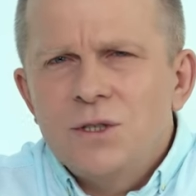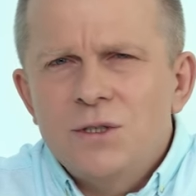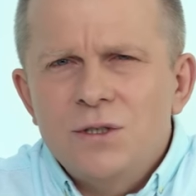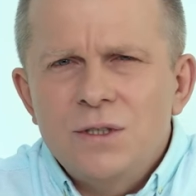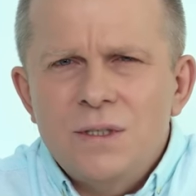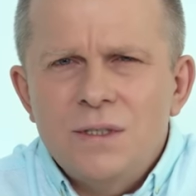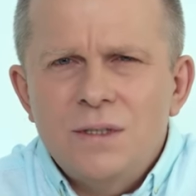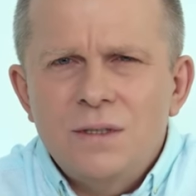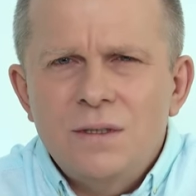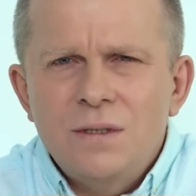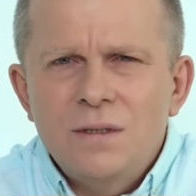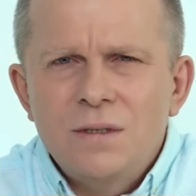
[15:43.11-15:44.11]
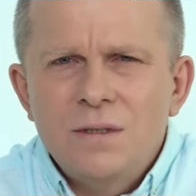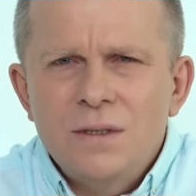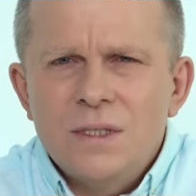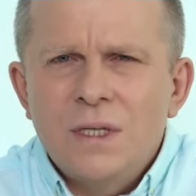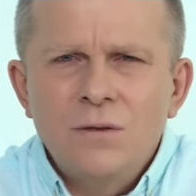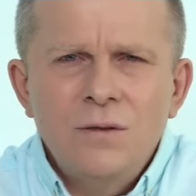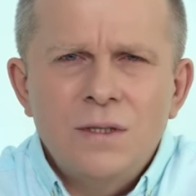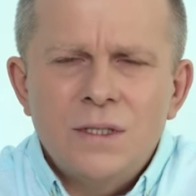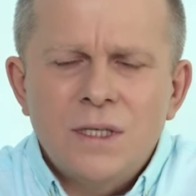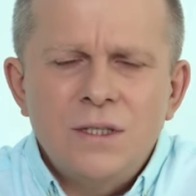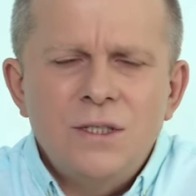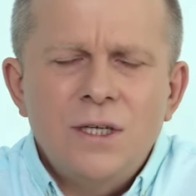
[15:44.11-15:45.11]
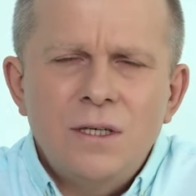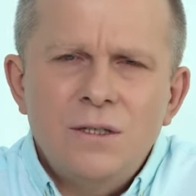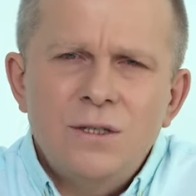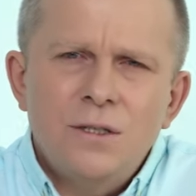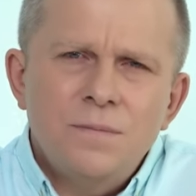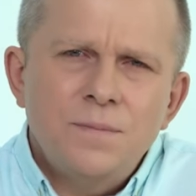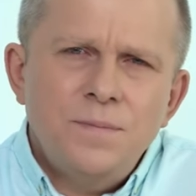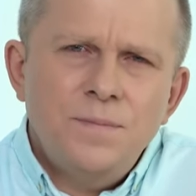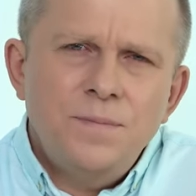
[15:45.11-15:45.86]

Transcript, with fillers: lives, and become more frequent.